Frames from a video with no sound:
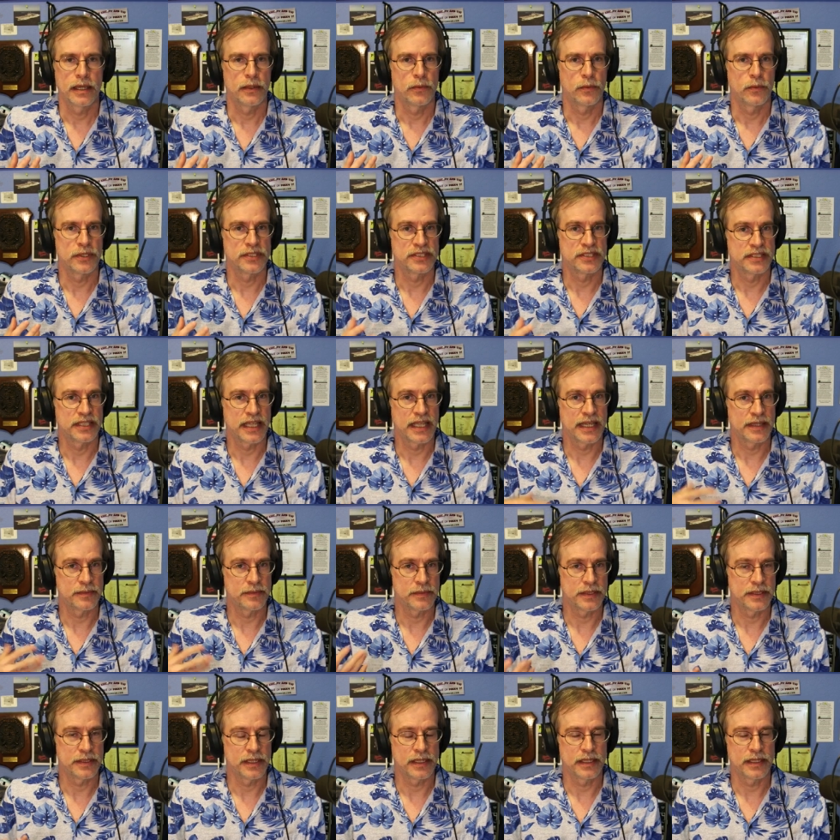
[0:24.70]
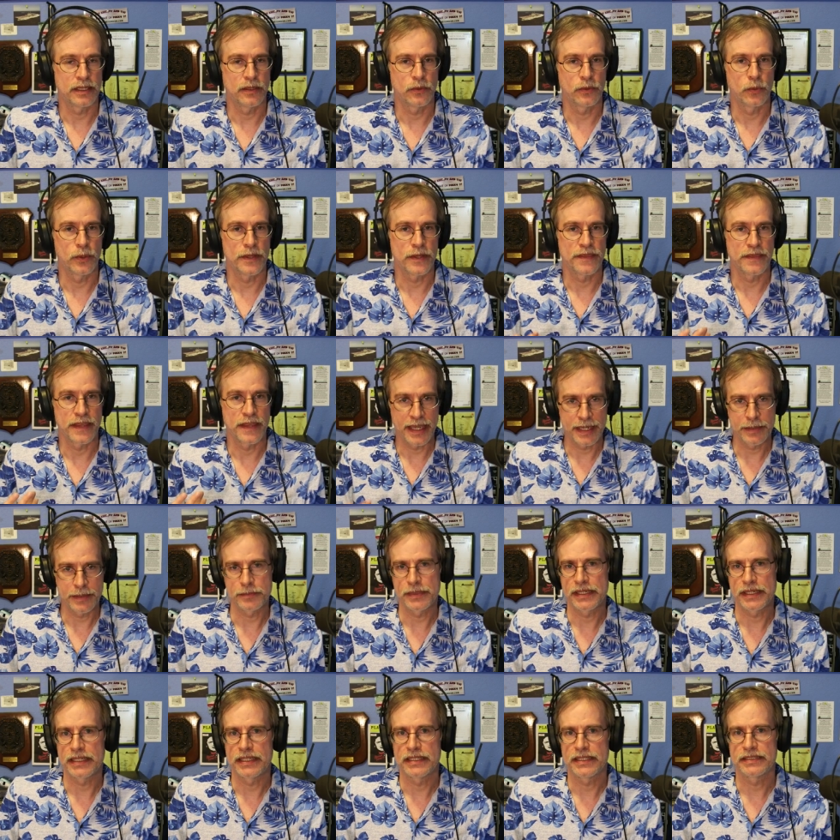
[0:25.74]
What's that? Uh, what that
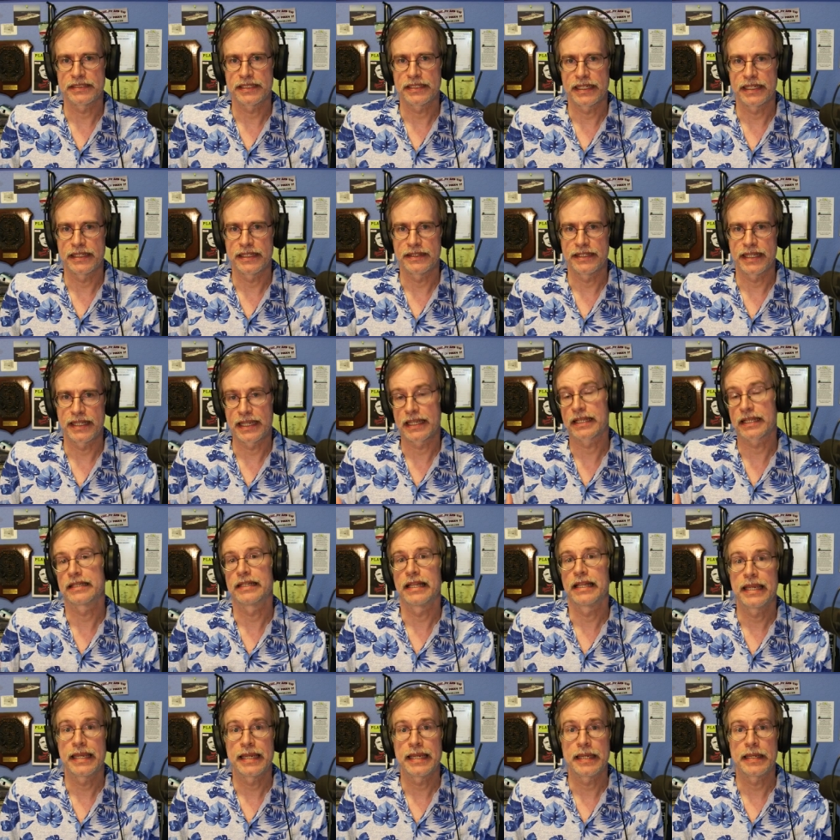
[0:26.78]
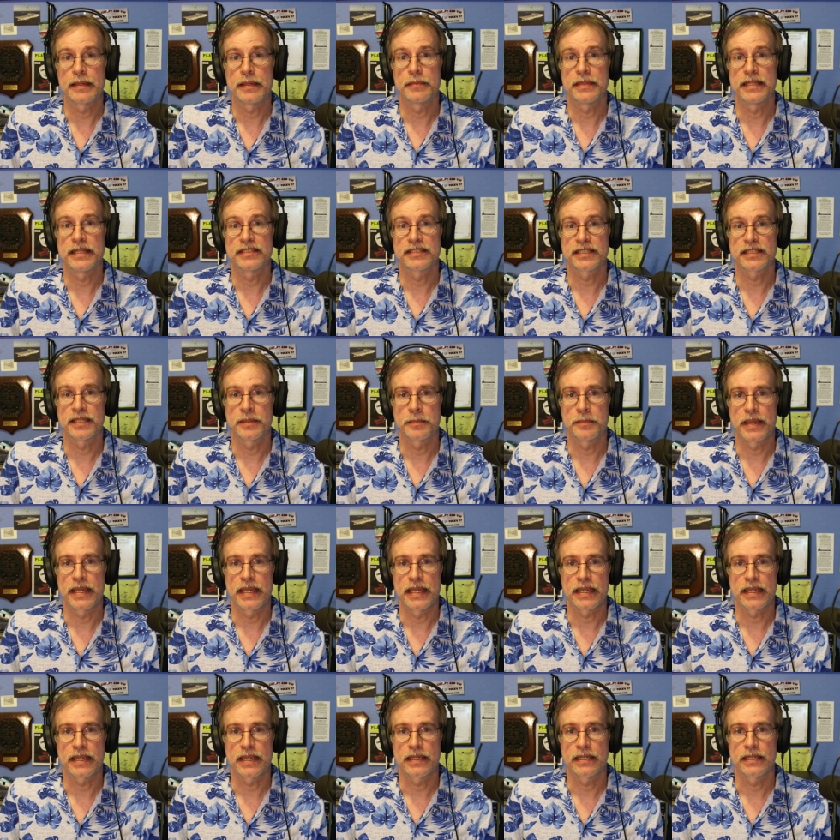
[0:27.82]
means, and they claim it's going to
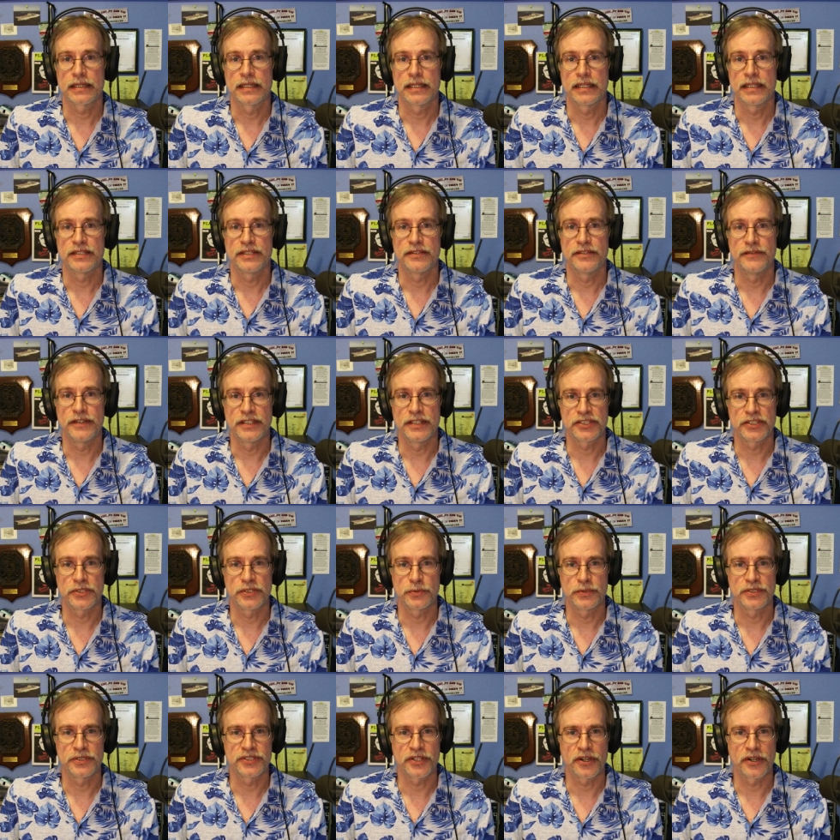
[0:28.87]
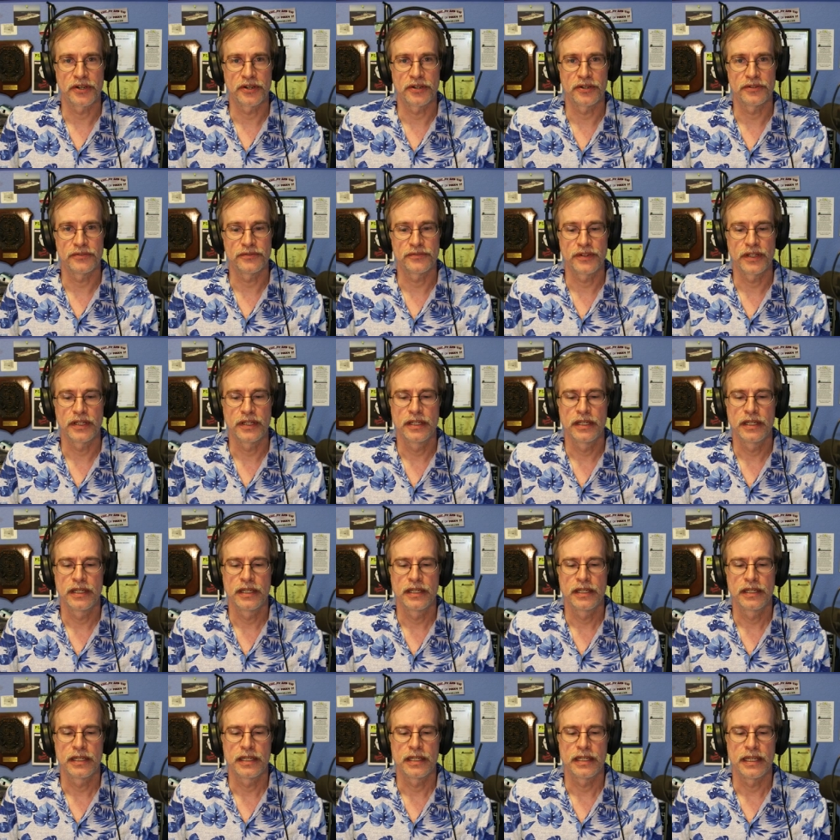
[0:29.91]
make DaVinci Resolve
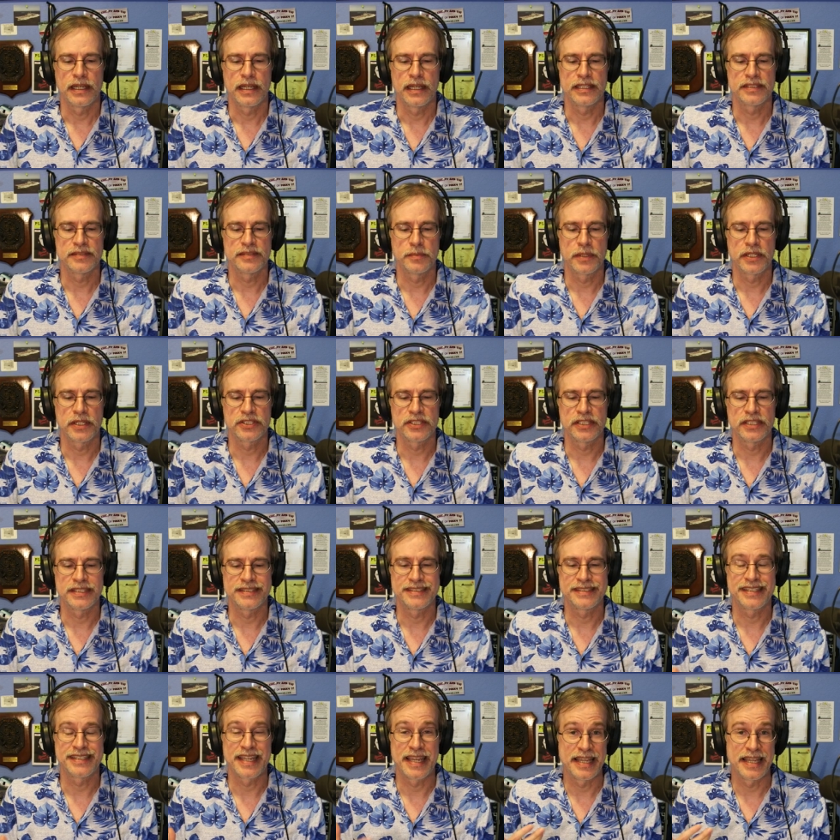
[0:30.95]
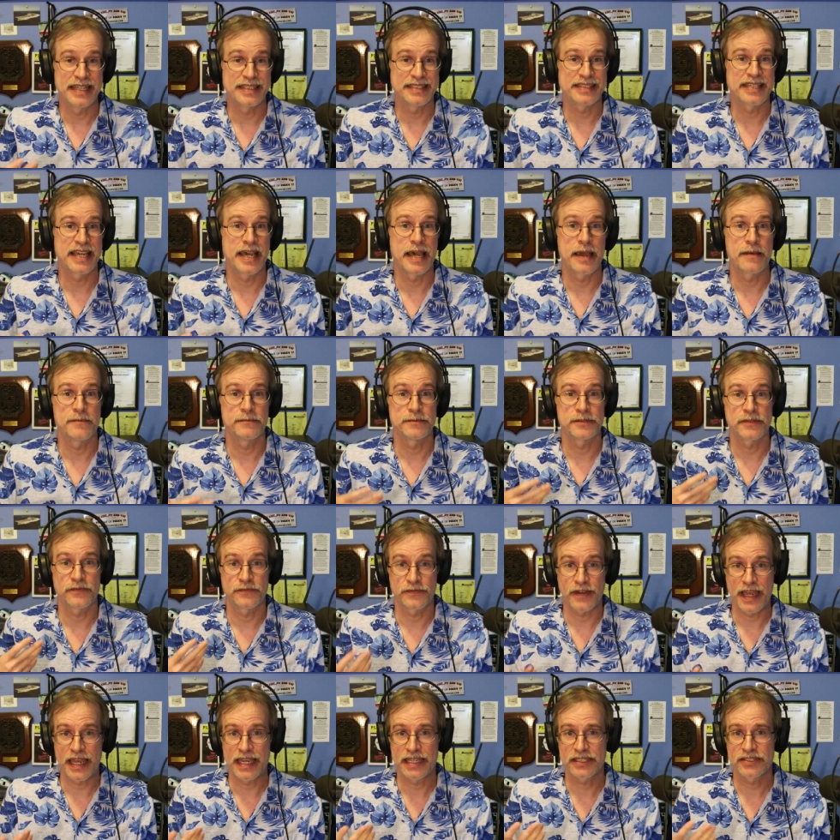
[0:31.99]
as much as 10 times
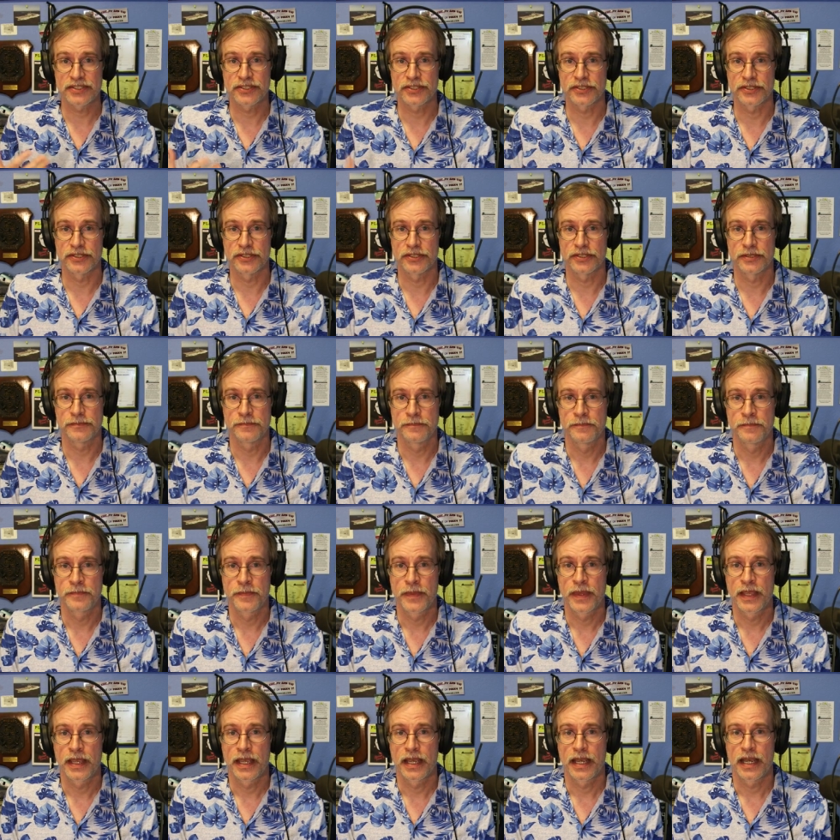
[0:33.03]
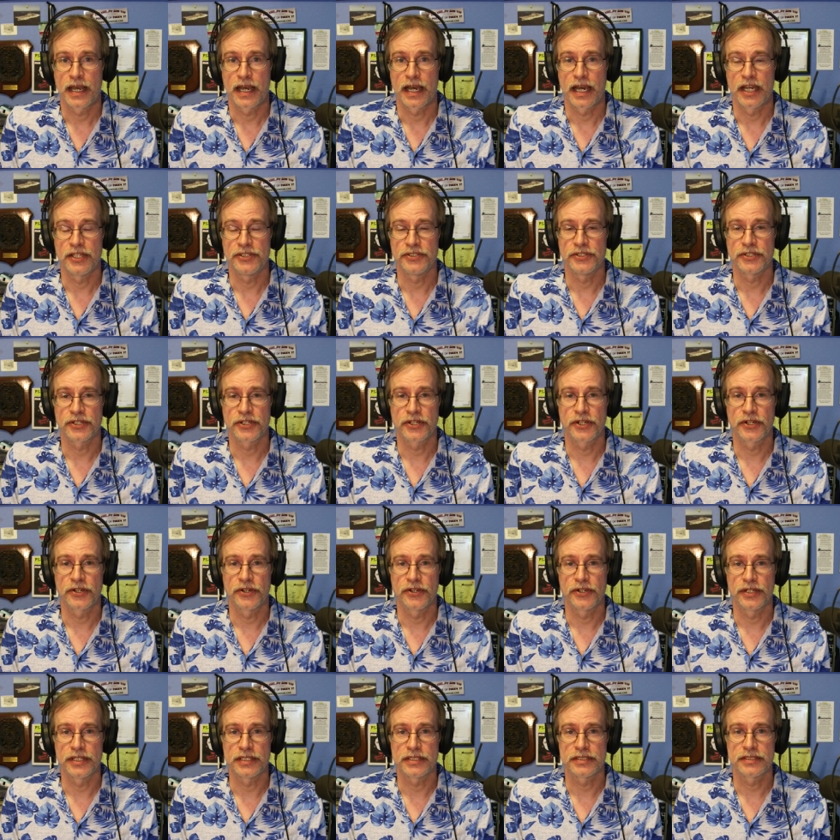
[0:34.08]
faster on your
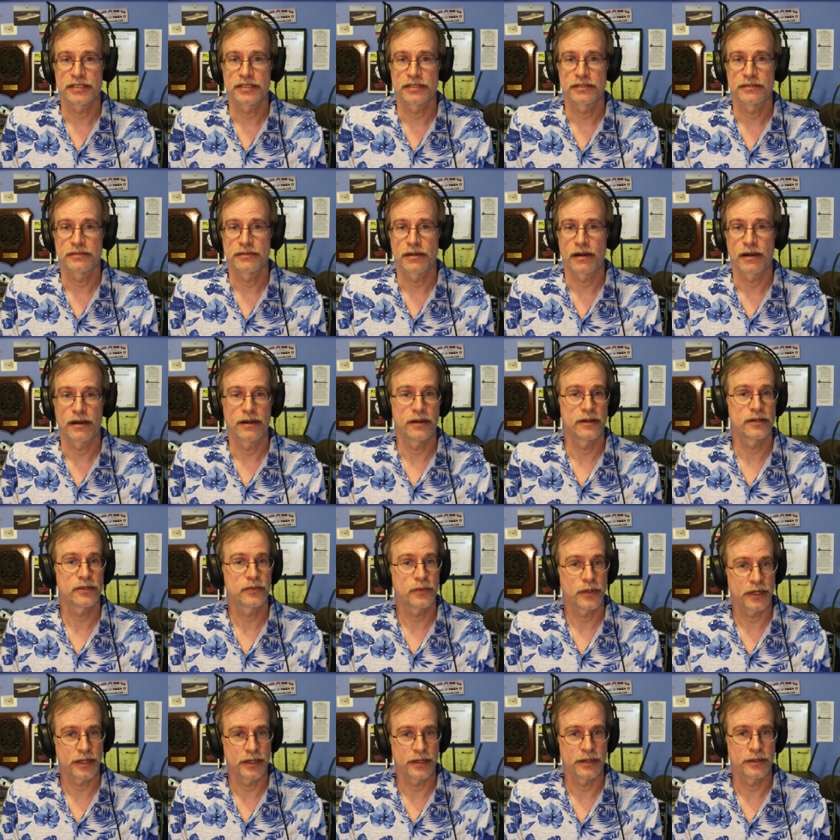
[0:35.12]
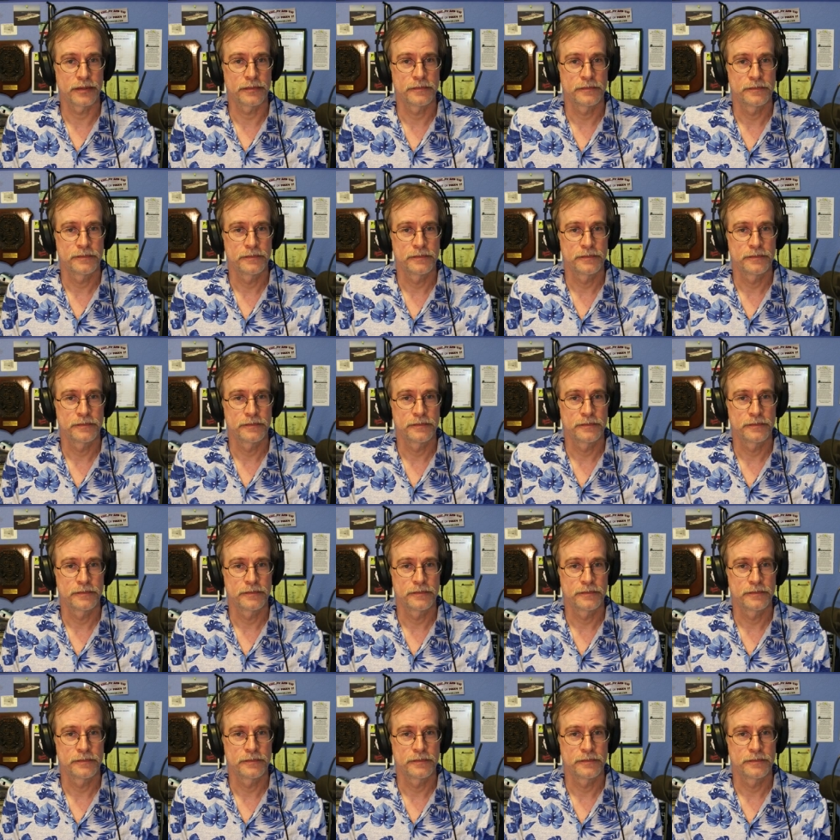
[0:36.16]
current hardware.